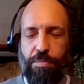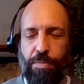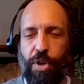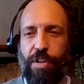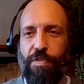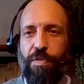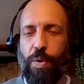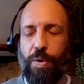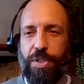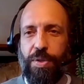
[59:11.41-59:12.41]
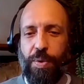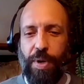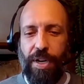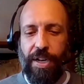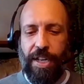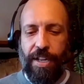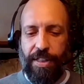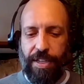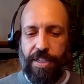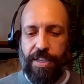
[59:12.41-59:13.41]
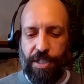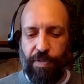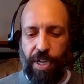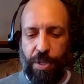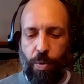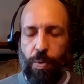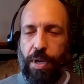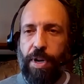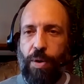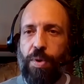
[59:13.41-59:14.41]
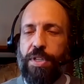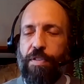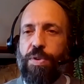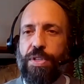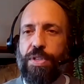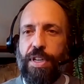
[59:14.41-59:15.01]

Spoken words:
looking forward to this next phase where we can make a real difference